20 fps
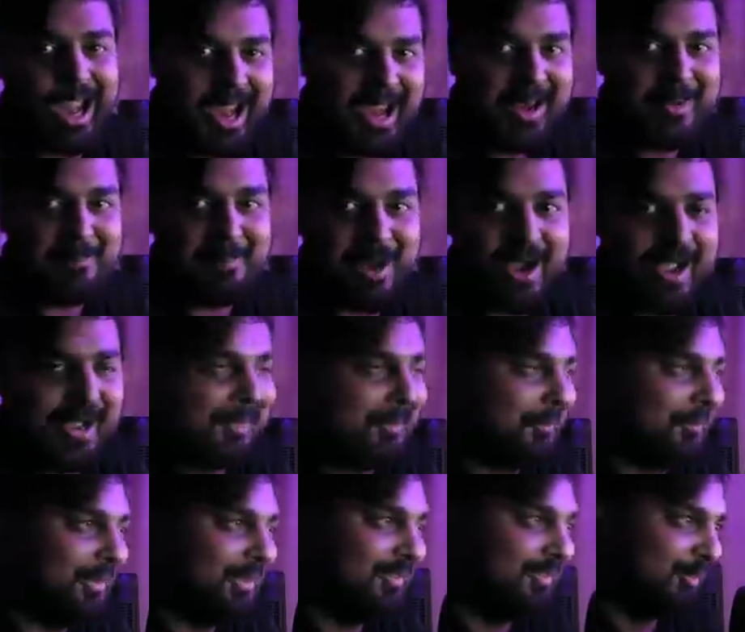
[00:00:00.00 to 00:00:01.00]
and
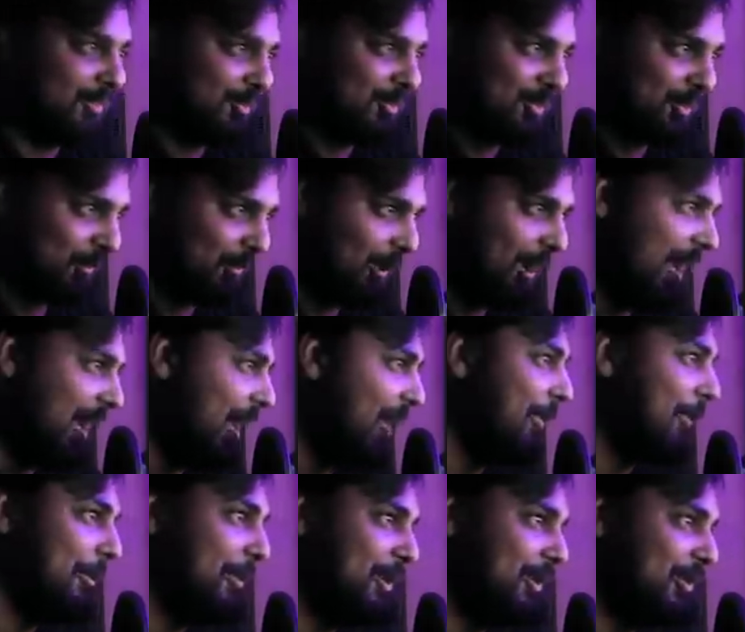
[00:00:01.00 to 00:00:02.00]
buying research grade
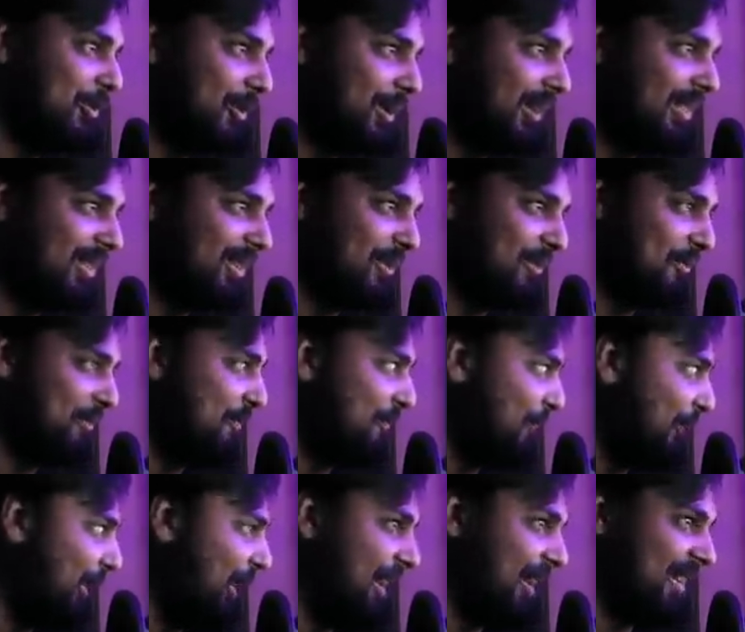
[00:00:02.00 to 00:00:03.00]
elements. What the
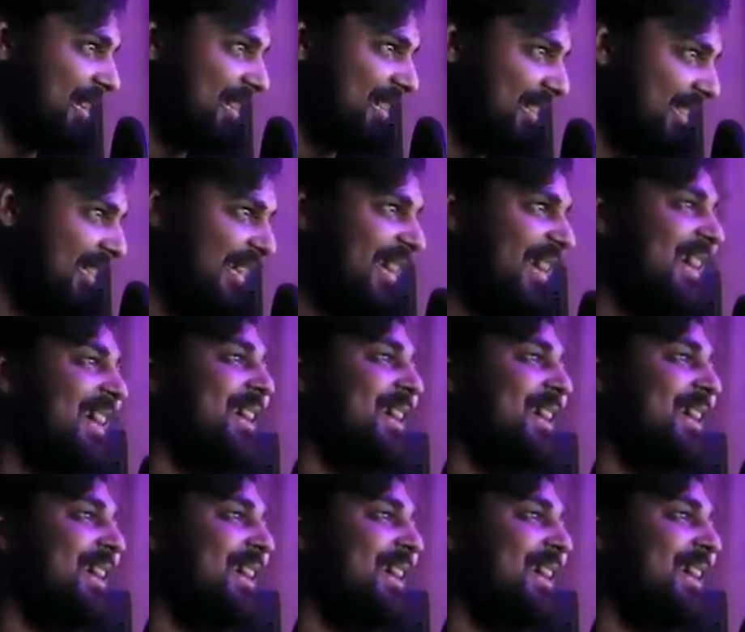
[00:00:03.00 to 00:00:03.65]
fuck, dude?